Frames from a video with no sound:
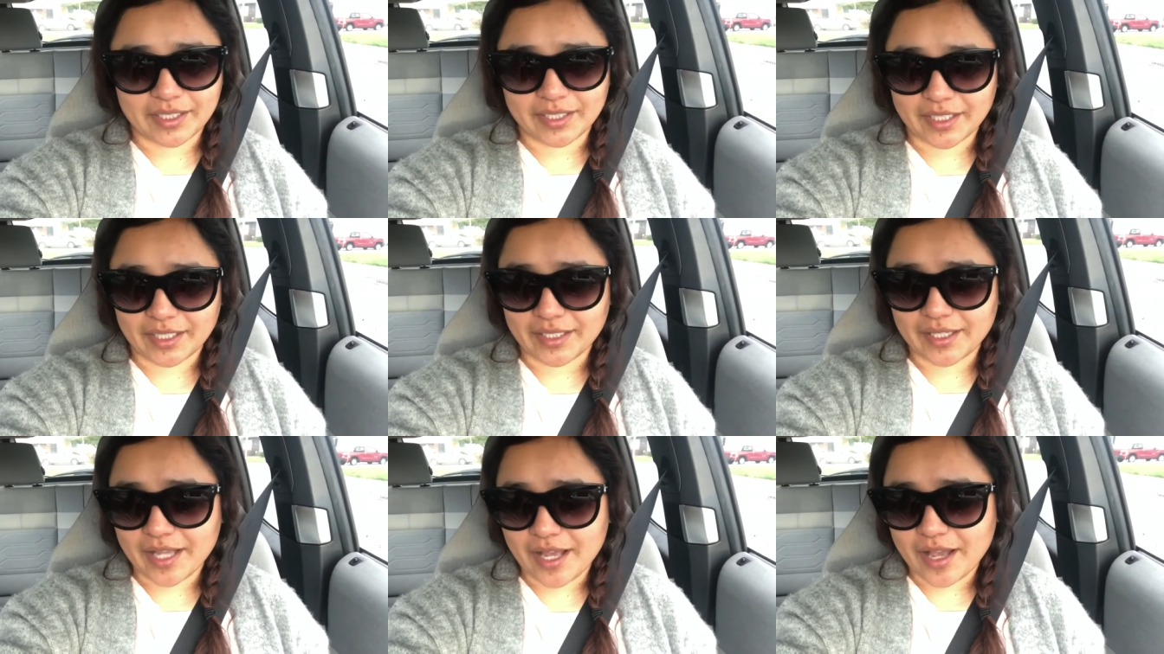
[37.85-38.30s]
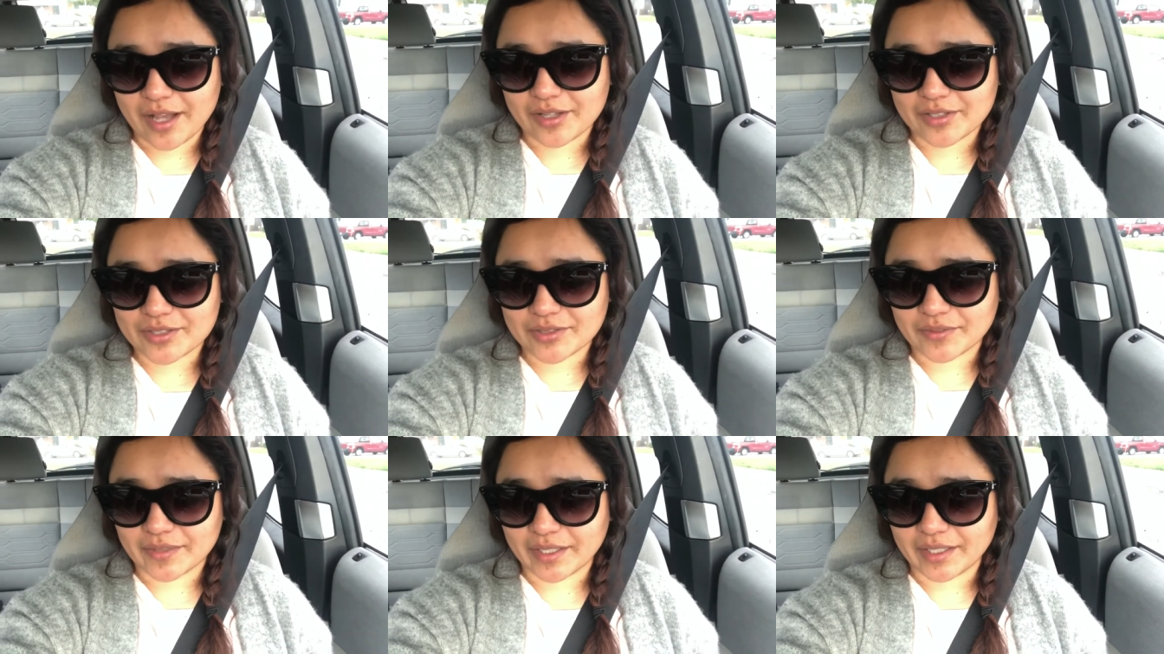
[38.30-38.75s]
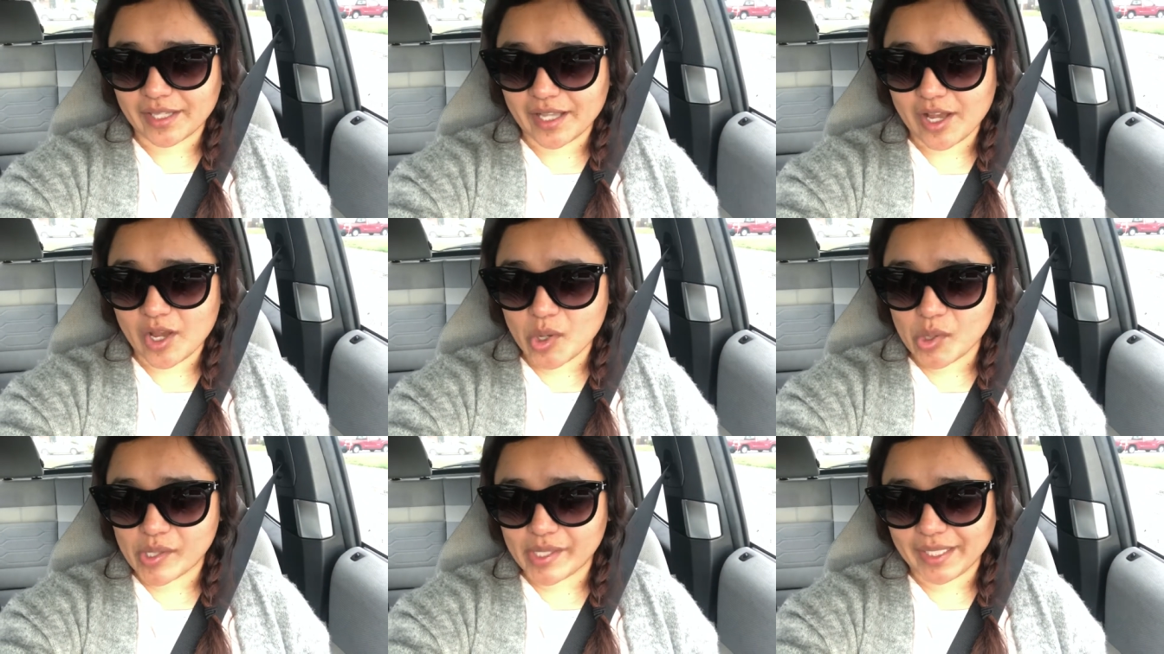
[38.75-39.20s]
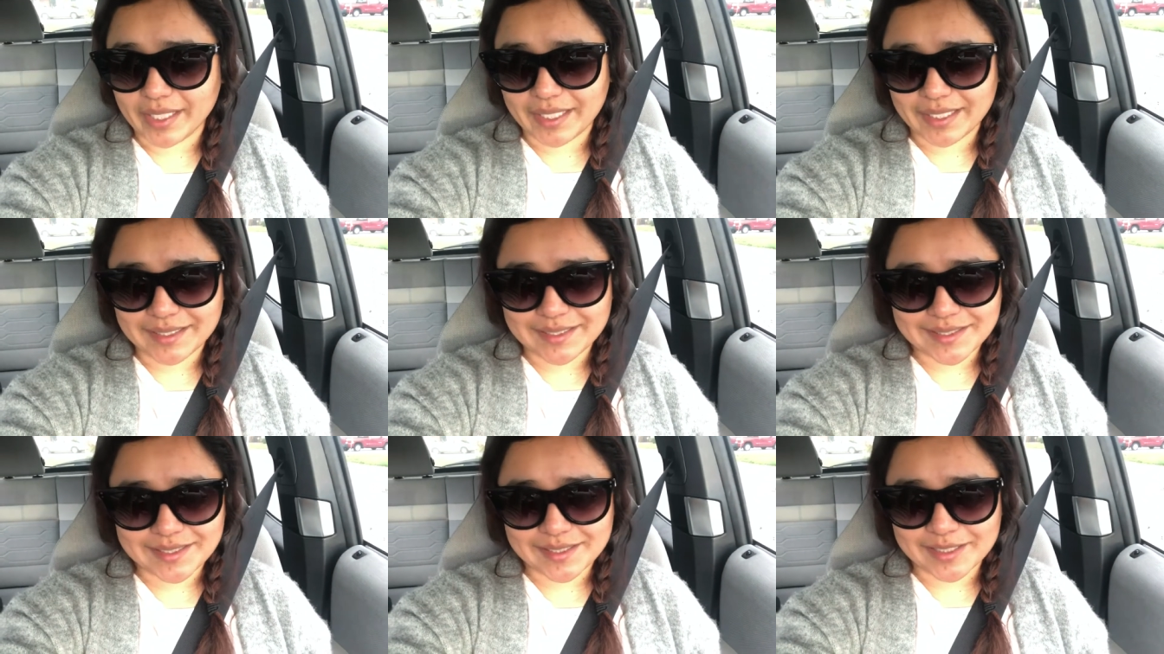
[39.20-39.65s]
get in the house right now
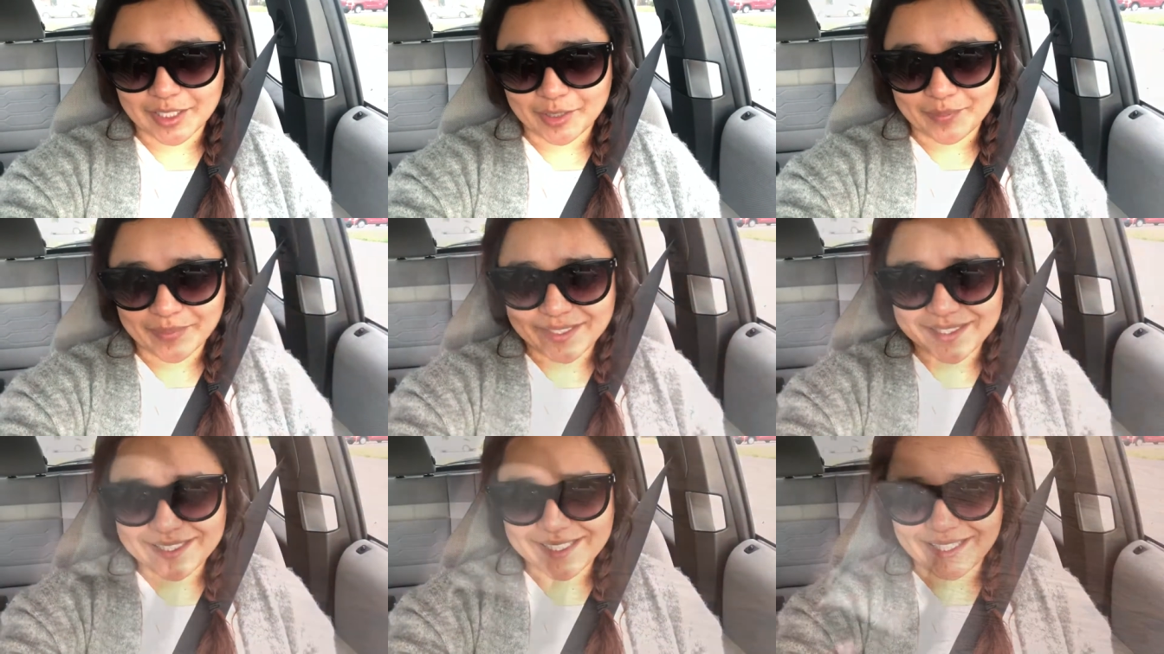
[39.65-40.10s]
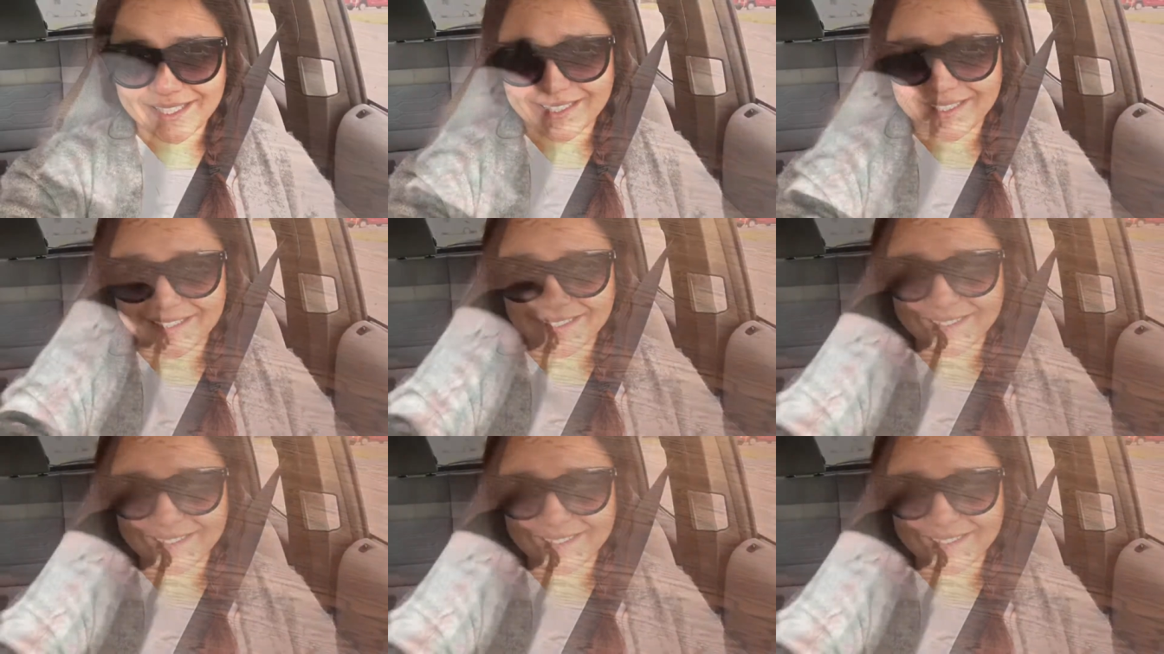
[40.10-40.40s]
and start my day.